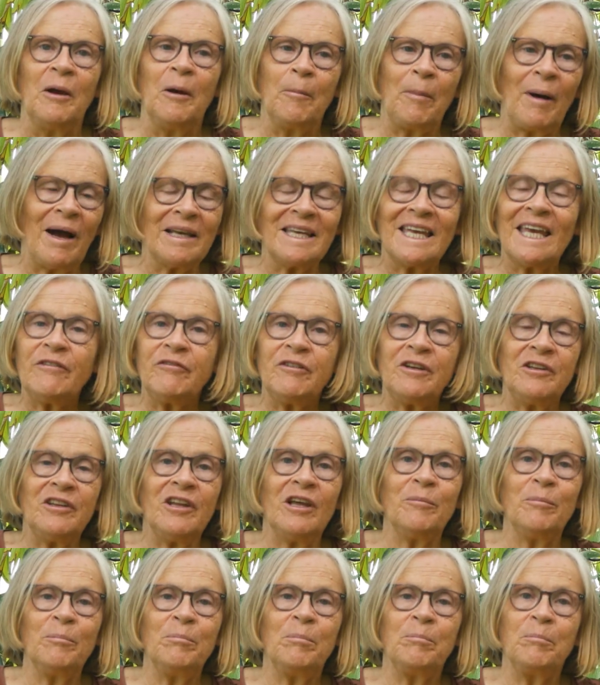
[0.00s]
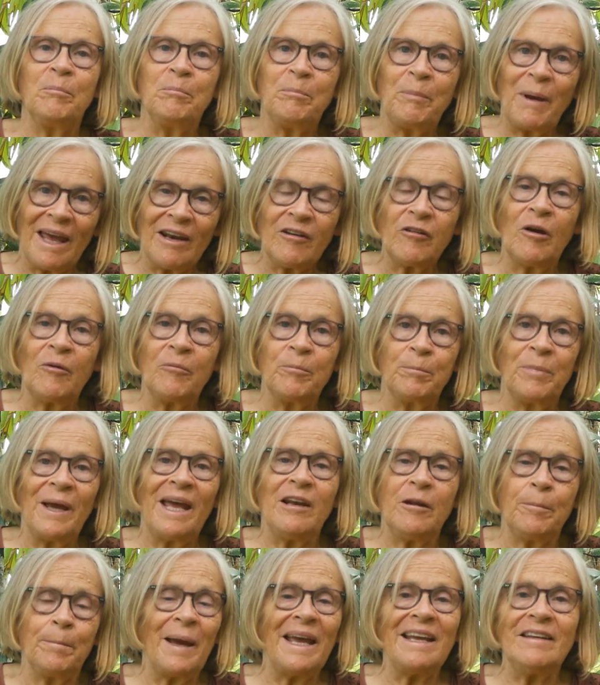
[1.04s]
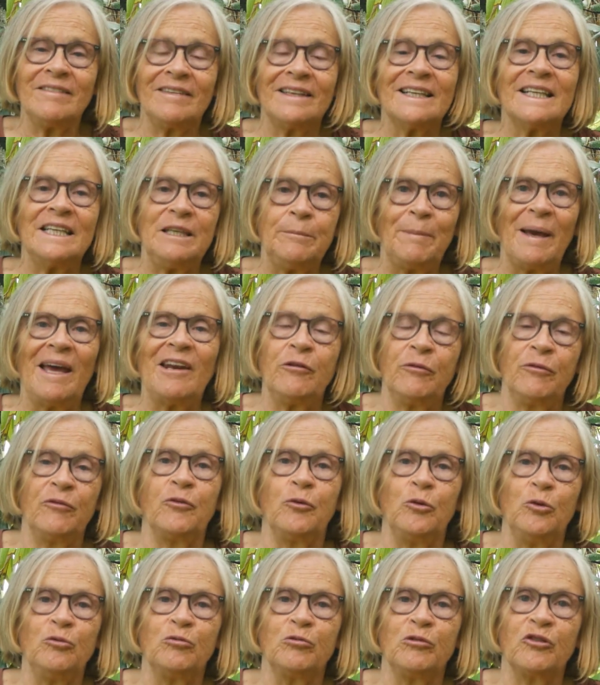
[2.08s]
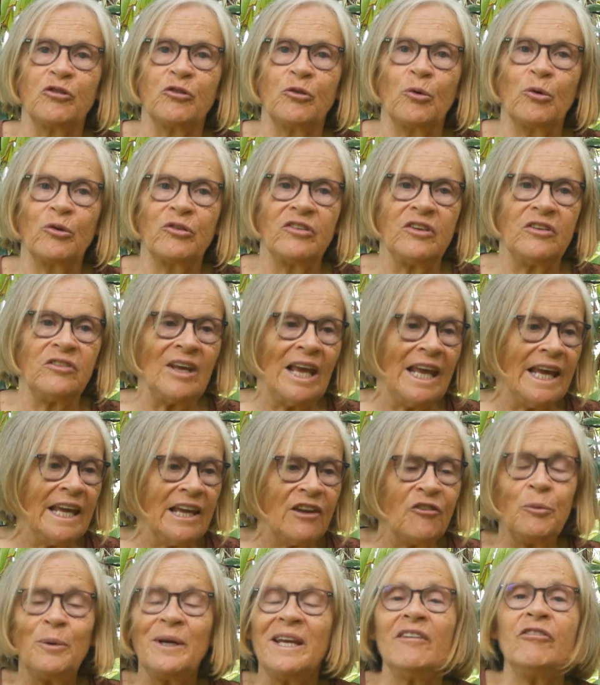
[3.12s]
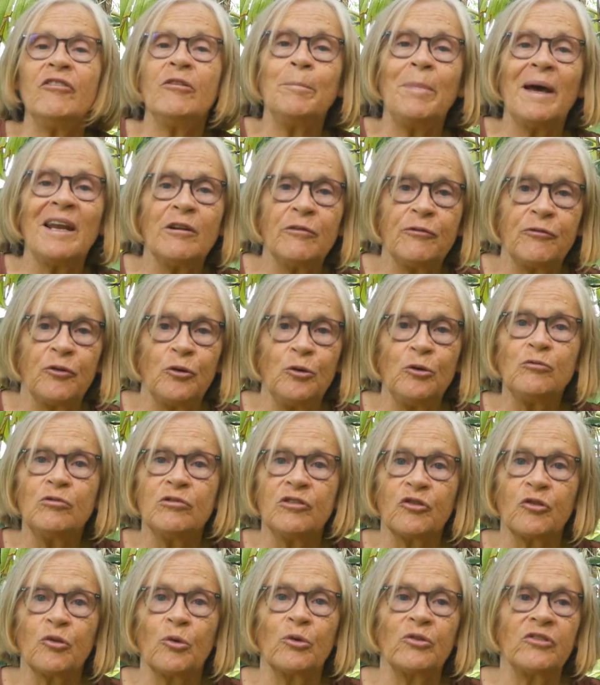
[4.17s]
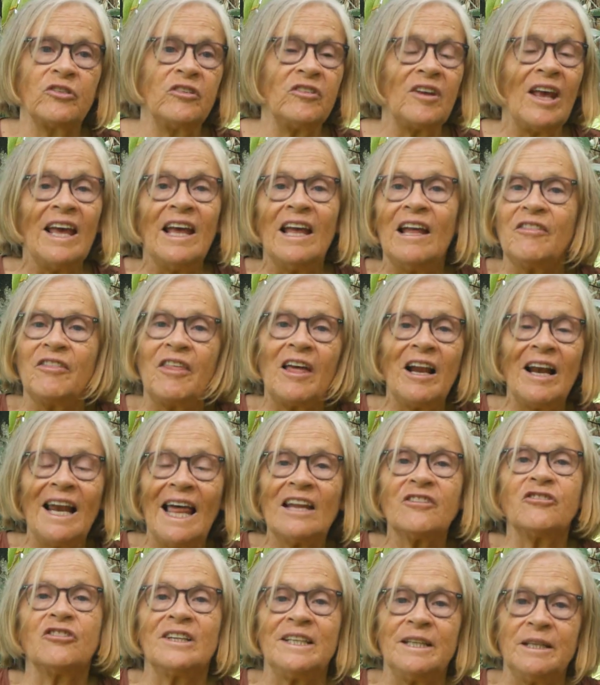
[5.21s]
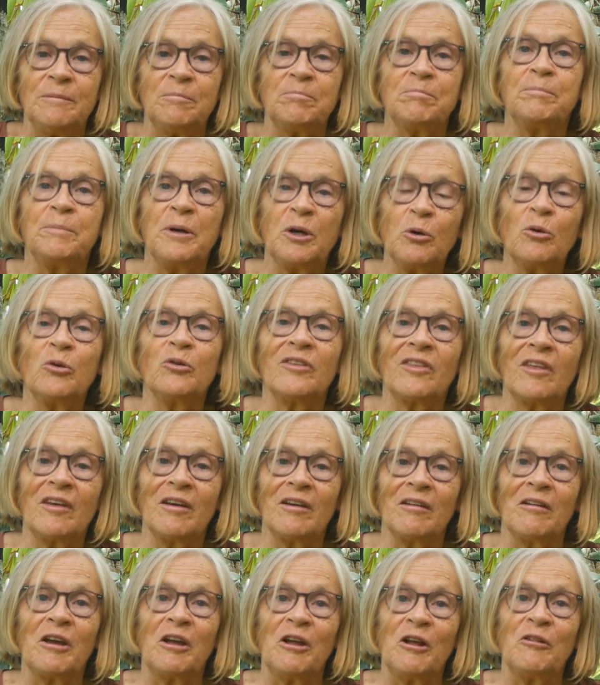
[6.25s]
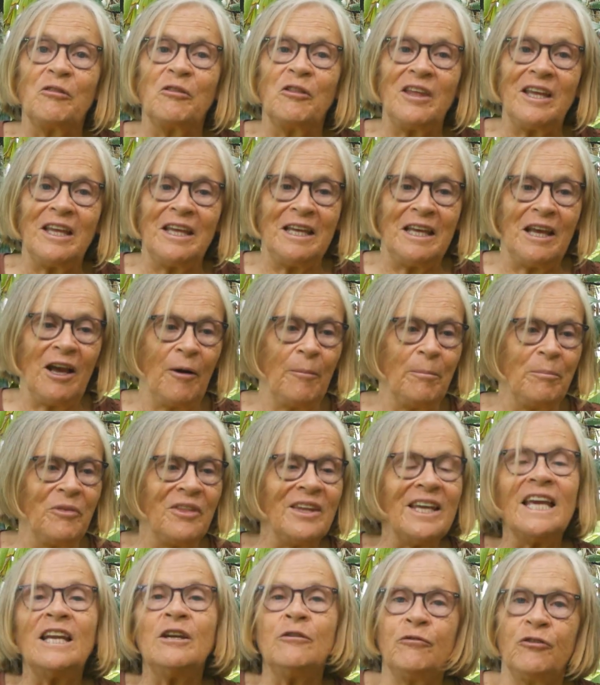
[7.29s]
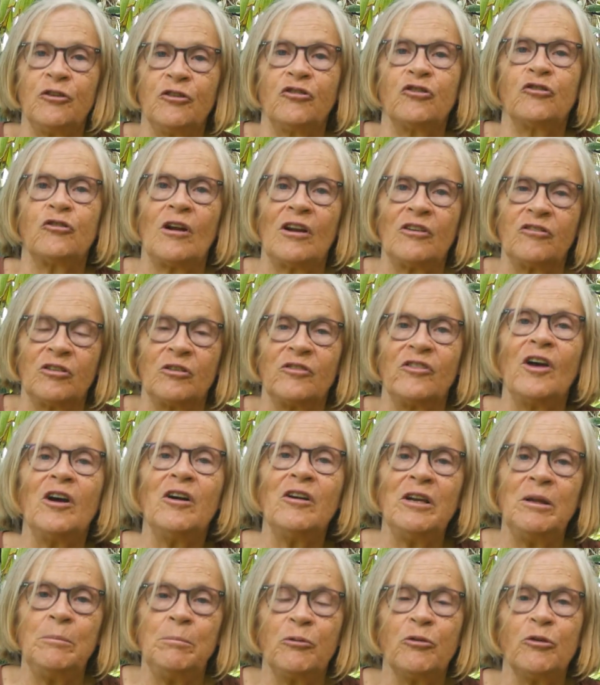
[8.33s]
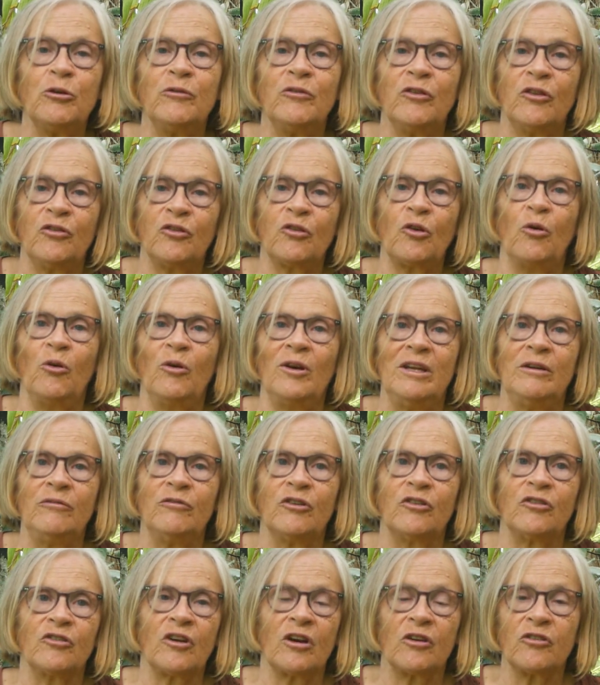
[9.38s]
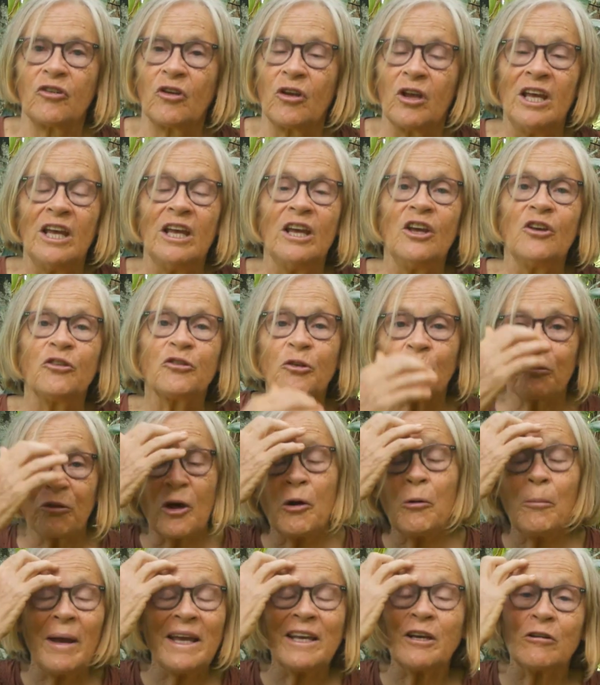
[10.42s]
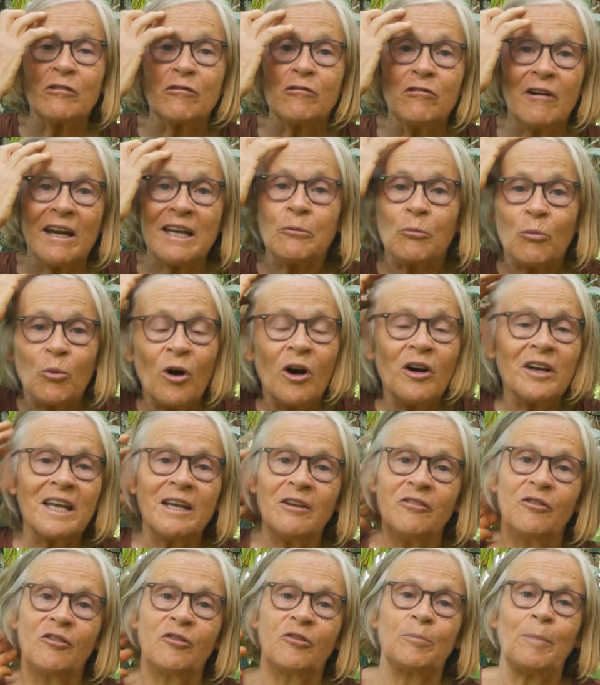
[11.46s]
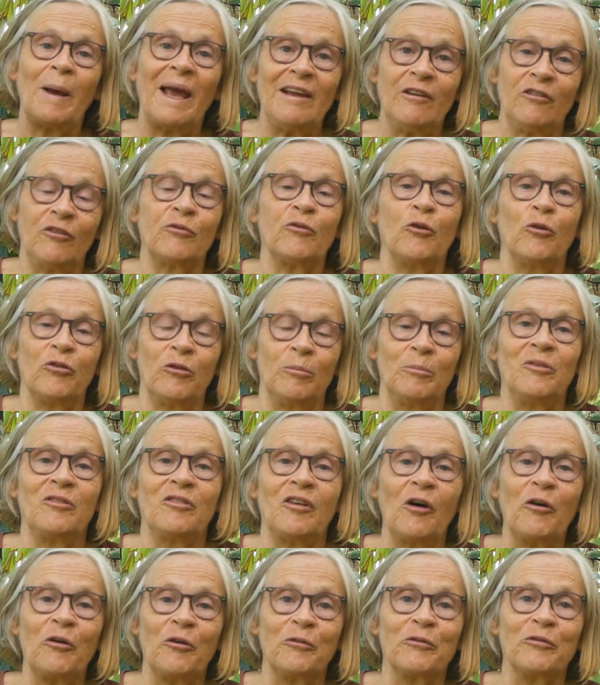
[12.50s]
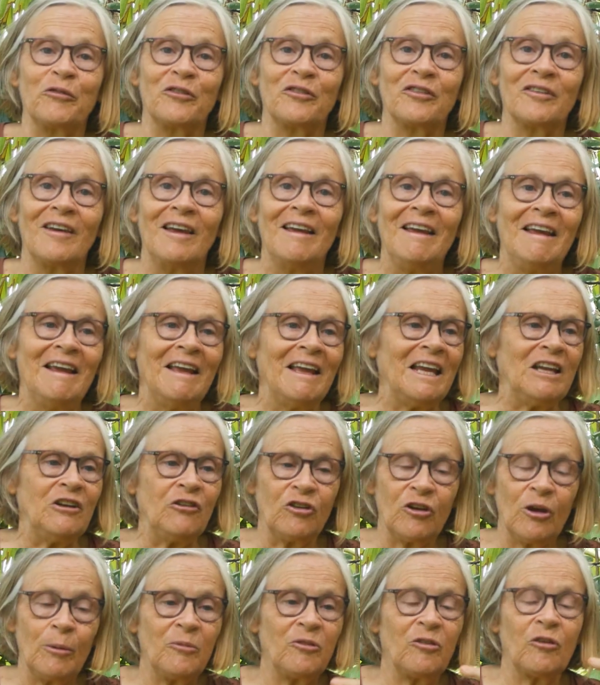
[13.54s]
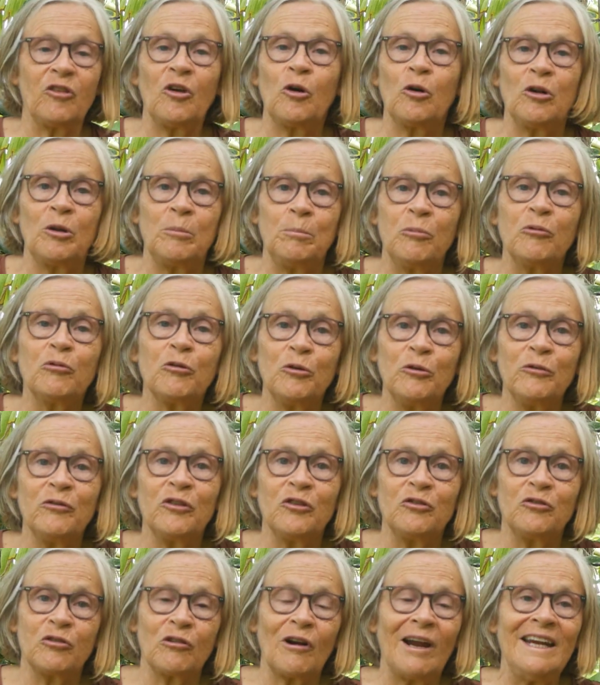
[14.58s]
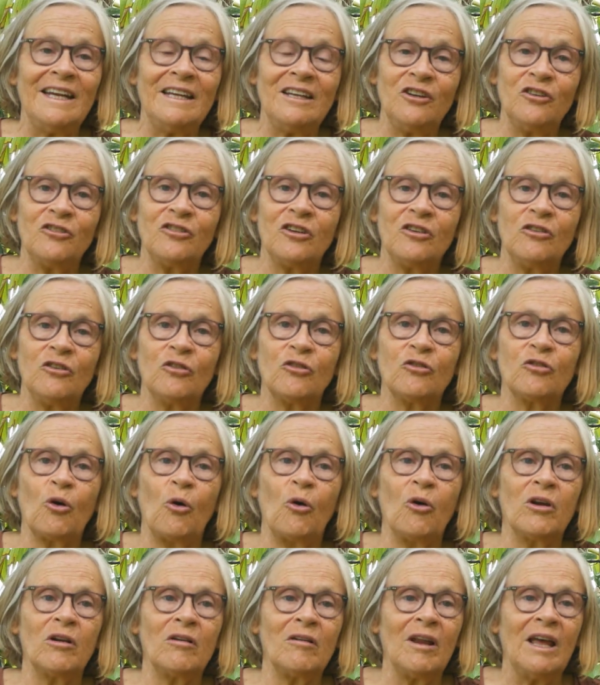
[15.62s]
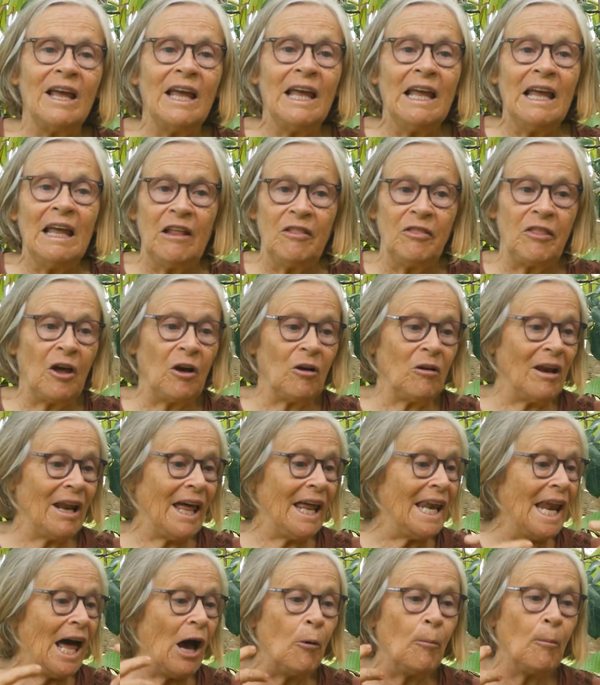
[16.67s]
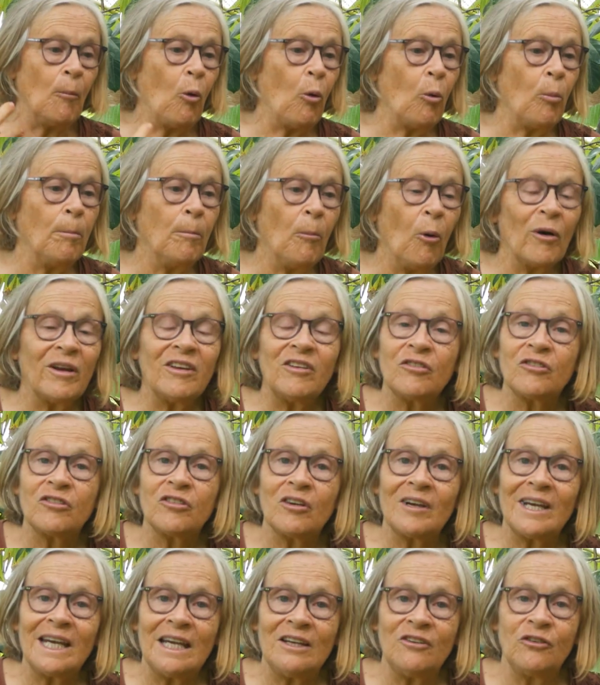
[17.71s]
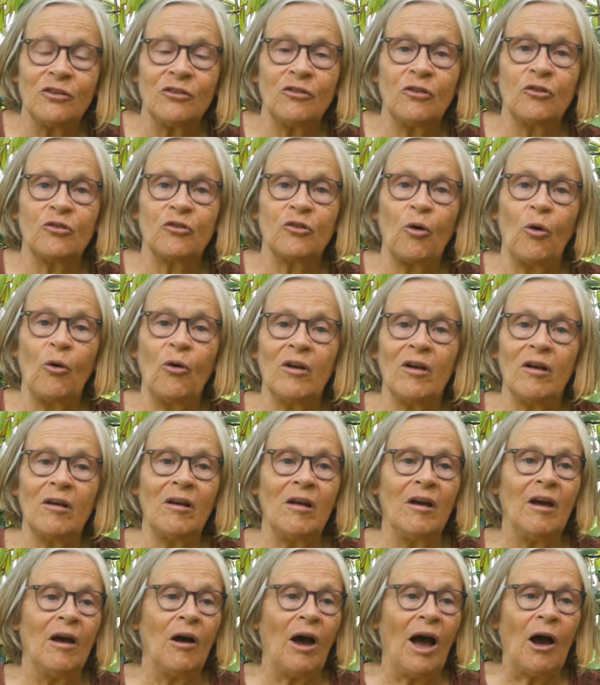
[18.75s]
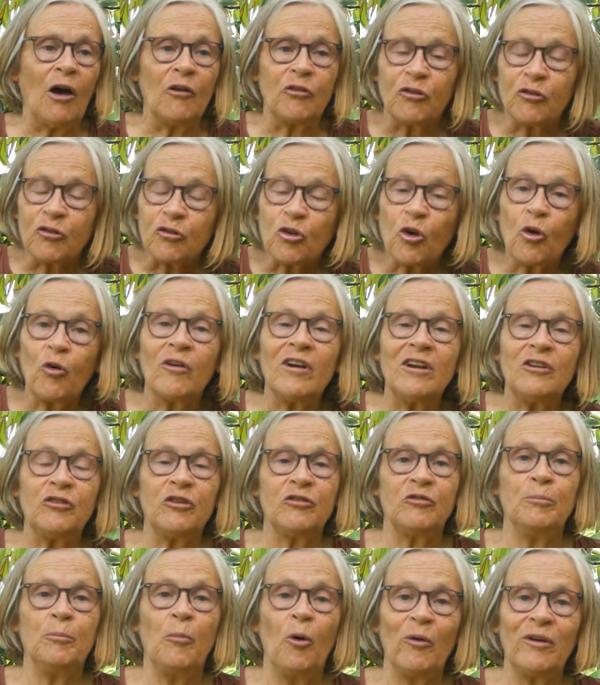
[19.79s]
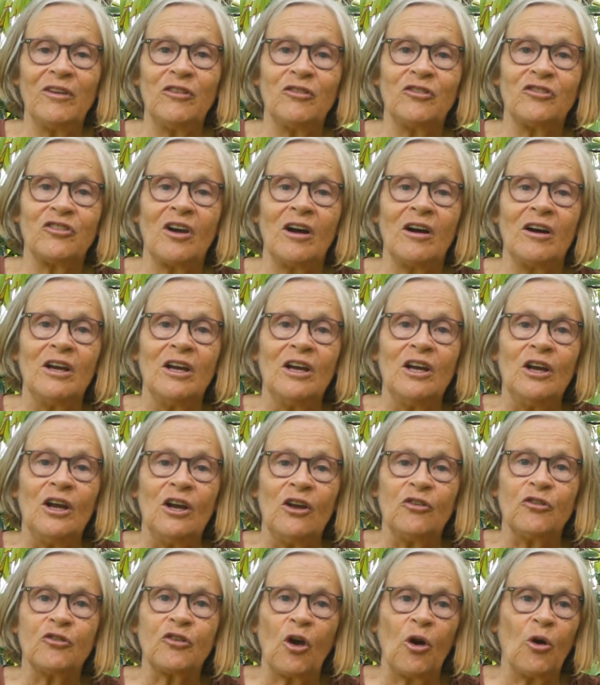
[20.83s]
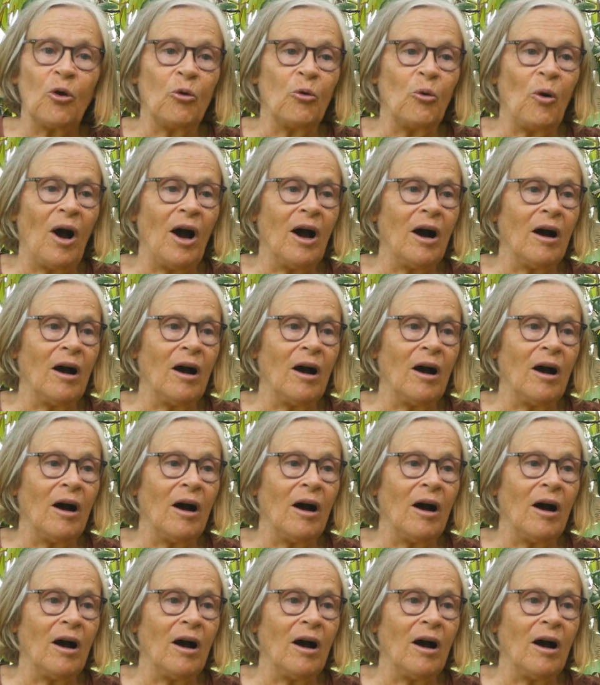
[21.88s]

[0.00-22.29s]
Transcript: by giving them basically better food resources. If we give them better food resources, they'll actually build the infrastructure. They'll improve the soil infrastructure. So they'll make a great working space for themselves in terms of they'll improve the drainage in the soil, they'll allow more moisture into the soil, storage of moisture, so